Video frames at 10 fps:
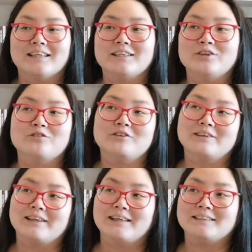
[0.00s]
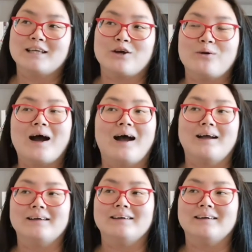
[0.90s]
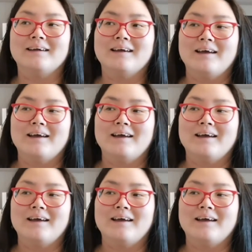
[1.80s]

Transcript: I didn't realise how high